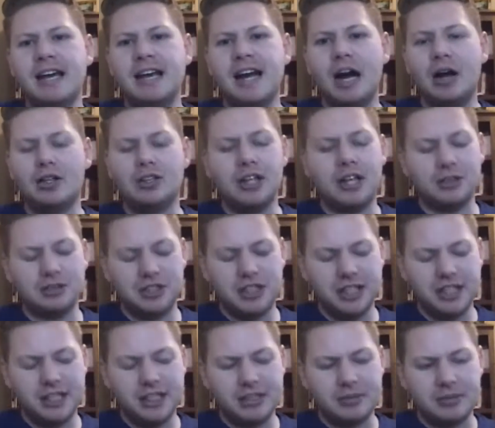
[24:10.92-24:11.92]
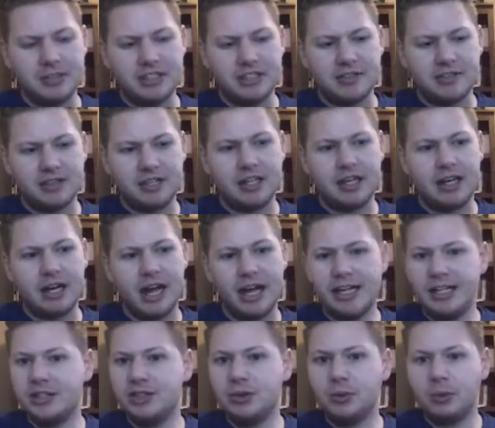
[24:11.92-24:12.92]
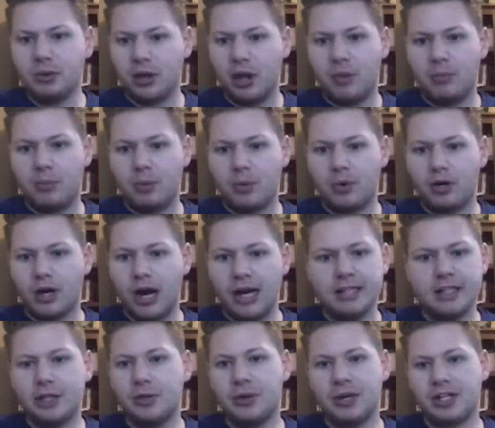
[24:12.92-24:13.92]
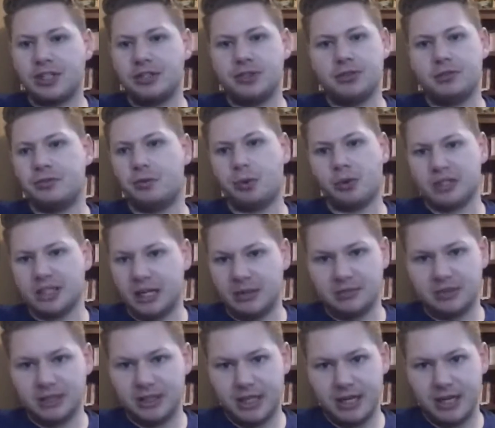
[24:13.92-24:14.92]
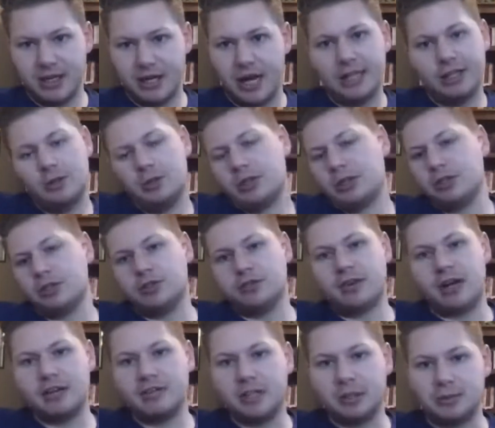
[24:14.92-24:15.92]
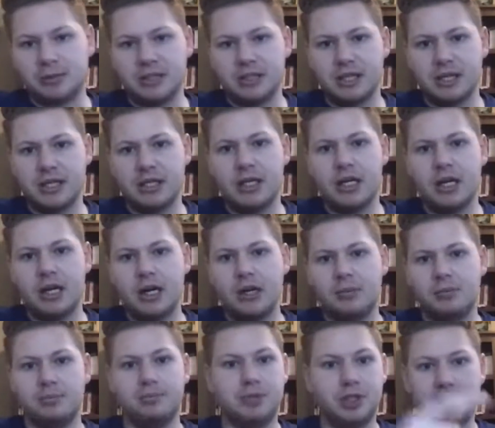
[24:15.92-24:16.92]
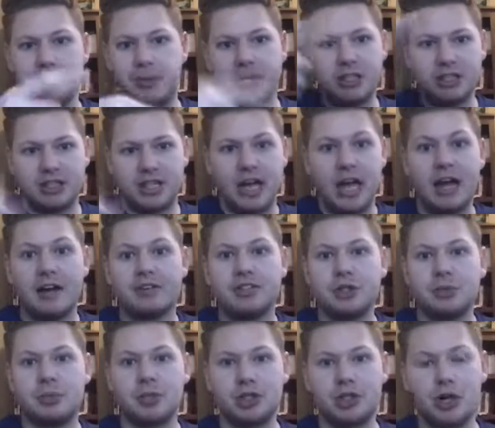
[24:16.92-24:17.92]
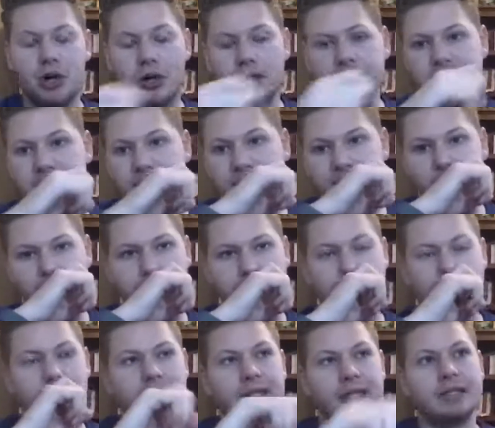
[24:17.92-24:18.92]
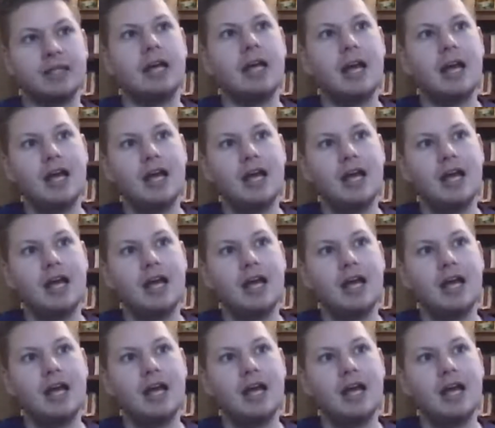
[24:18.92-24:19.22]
I was thinking to myself, like, I can do a lot more. I know I can do 4 times a day. I know I can do 5 times a day, just because I have so much content in the back end.